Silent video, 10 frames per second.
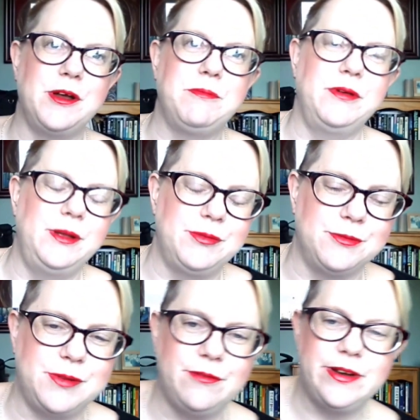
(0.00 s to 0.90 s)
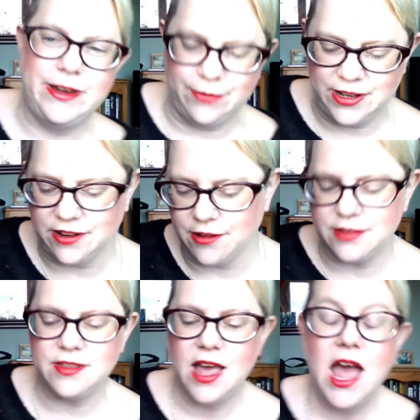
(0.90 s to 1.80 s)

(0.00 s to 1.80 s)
my boobs would be really, really nice.